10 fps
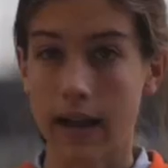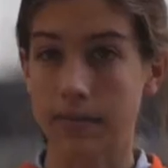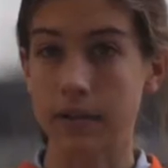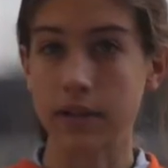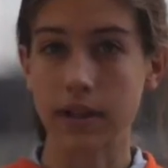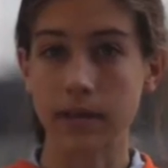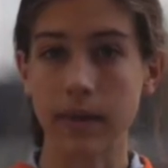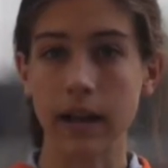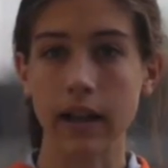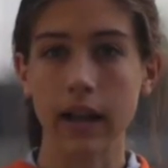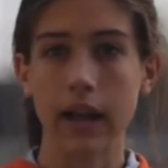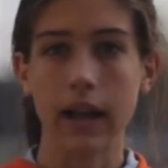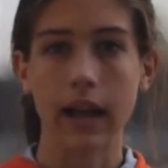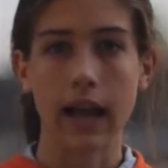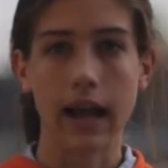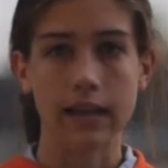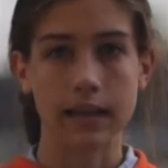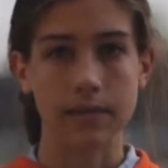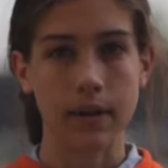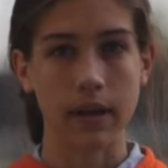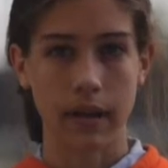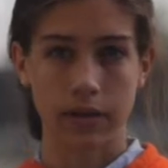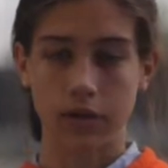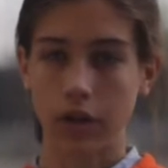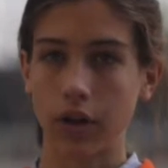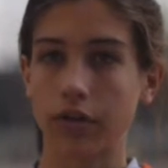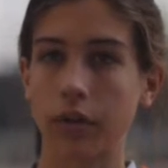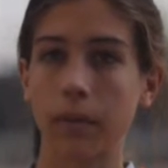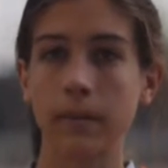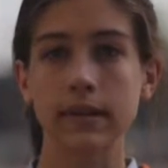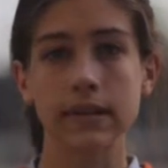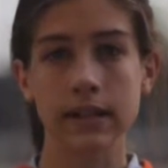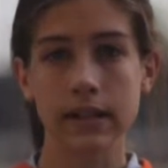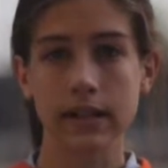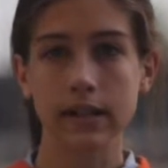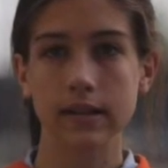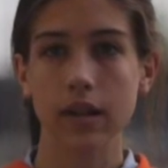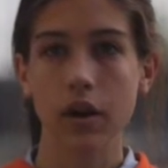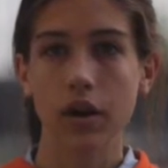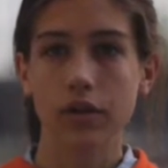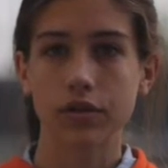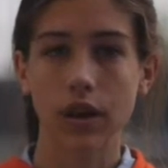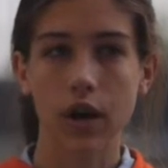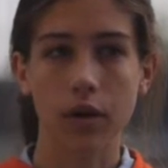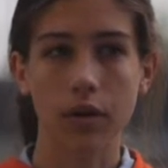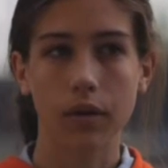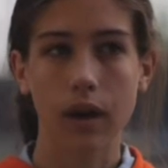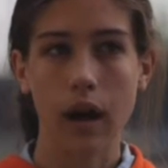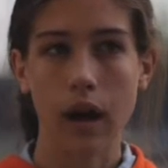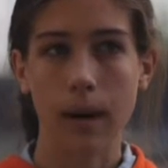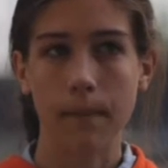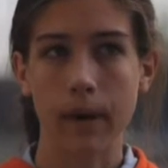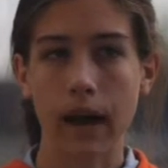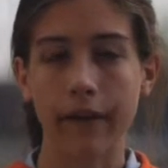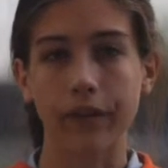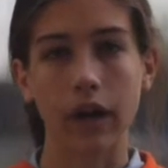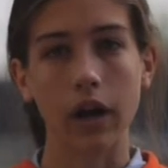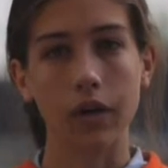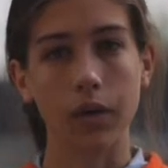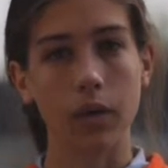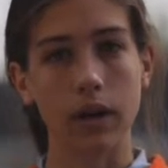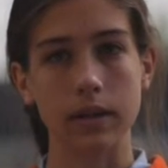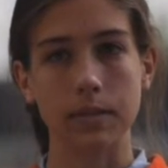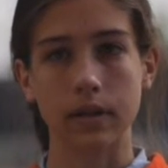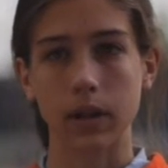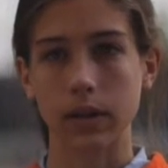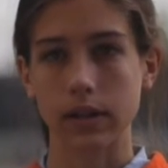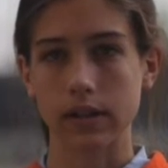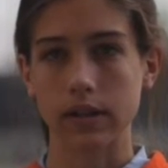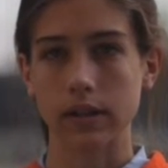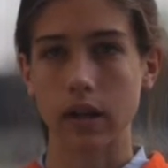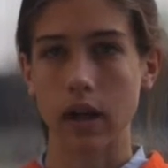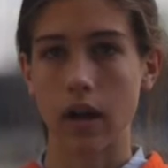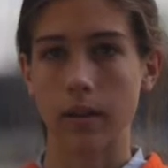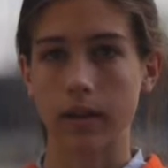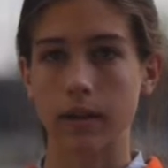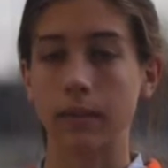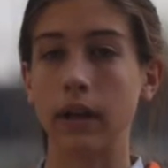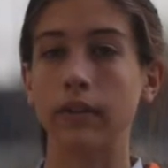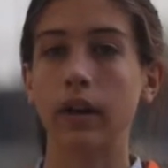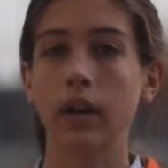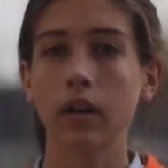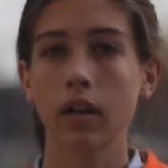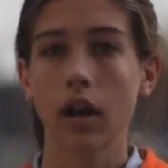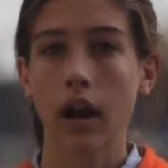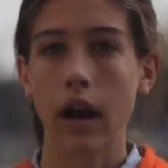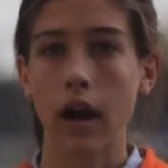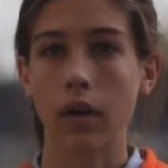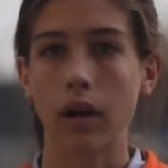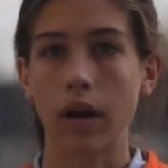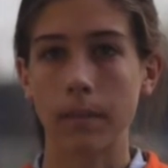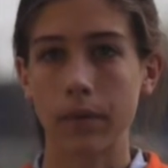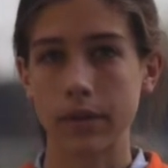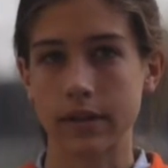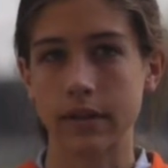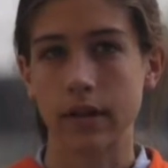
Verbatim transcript: has been just men, it hasn't been like suited for women's needs. So um, I forgot who it was, but there was uh, like the minivan how um, it, was,